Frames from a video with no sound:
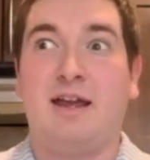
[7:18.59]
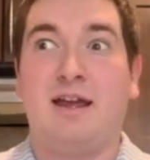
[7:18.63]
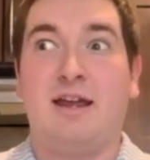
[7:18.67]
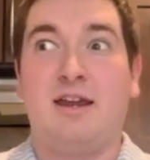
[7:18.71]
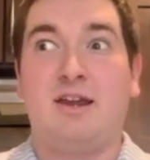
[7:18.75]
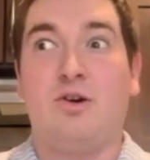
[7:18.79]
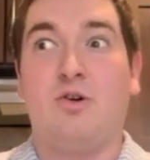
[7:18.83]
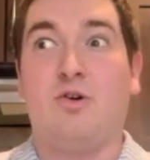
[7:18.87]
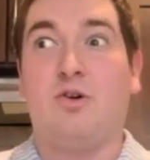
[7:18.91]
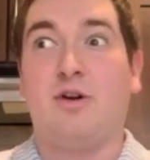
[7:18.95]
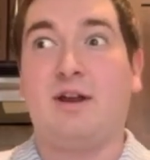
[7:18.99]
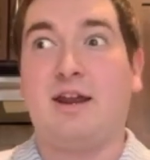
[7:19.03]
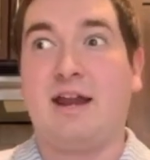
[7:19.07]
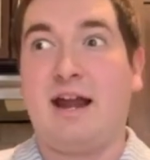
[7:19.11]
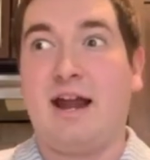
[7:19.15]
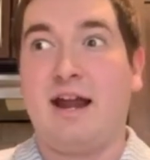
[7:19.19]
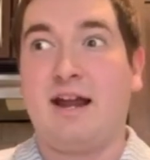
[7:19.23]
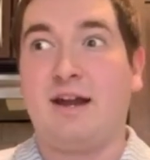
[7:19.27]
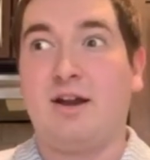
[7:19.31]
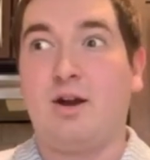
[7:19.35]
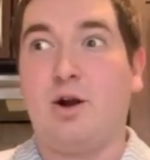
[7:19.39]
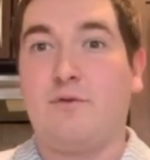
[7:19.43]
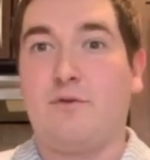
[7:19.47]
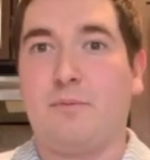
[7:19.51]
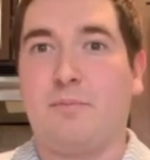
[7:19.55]
you already
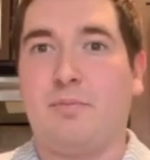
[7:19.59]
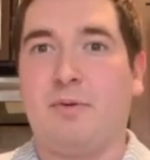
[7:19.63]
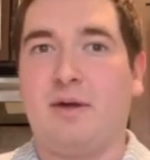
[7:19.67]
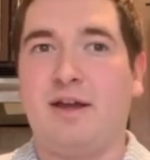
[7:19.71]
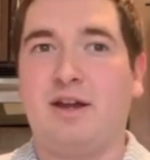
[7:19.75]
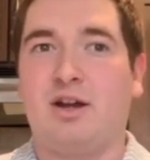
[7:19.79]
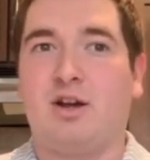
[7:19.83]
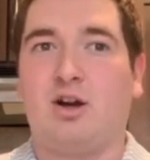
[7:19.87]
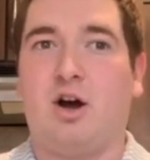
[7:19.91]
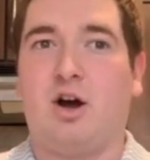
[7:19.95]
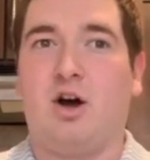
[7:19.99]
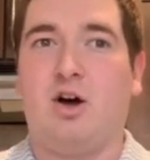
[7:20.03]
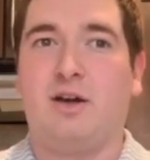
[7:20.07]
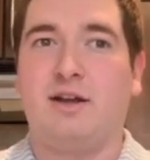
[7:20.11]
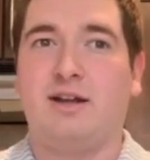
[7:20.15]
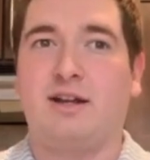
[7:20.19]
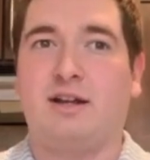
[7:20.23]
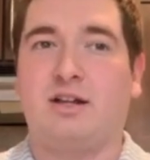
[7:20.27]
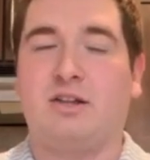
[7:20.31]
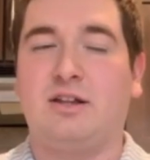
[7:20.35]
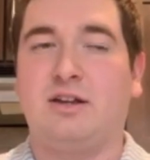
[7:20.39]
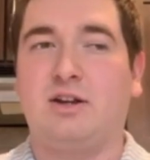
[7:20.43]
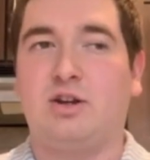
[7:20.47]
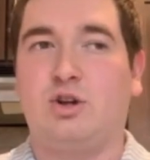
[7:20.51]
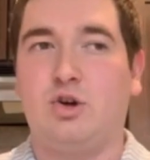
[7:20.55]
handed over play calling to Clint